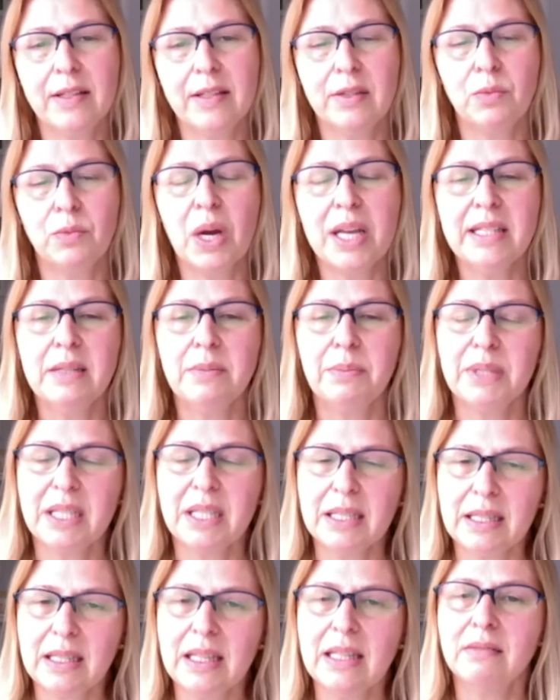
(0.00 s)
West, but
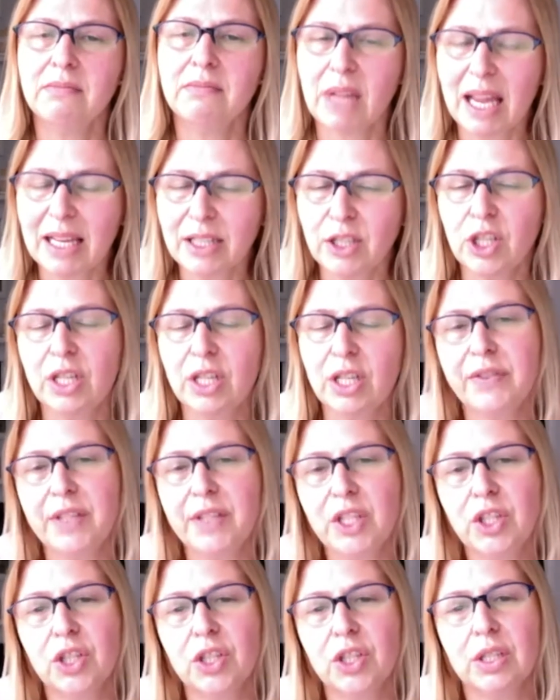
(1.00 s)
it actually
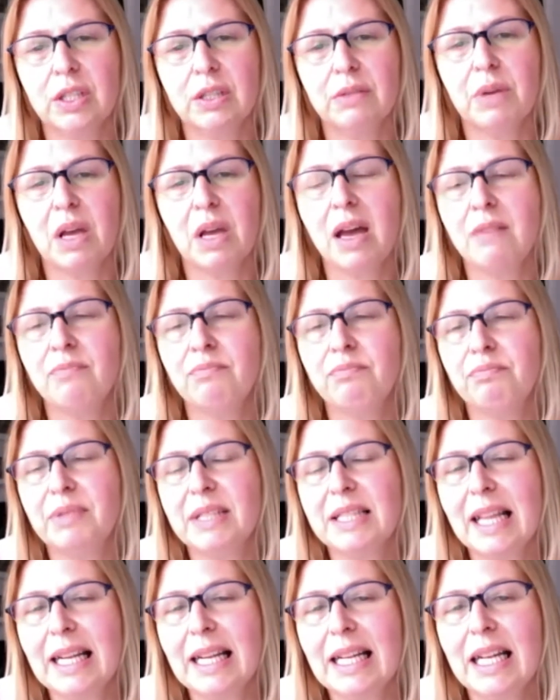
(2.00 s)
features a
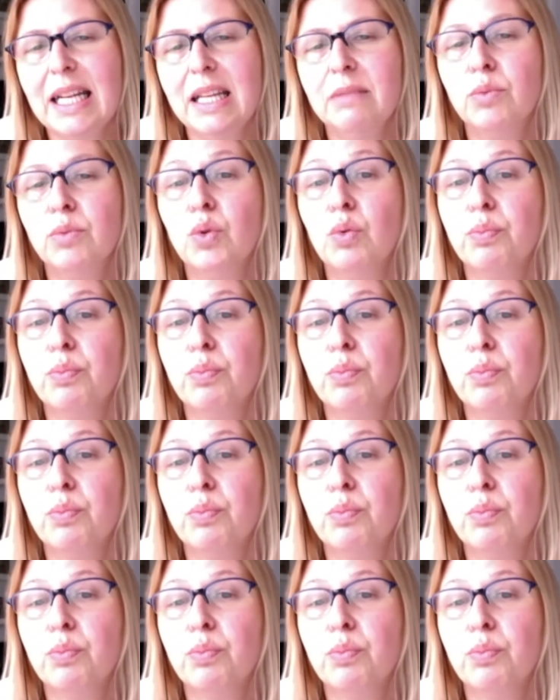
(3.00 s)
slightly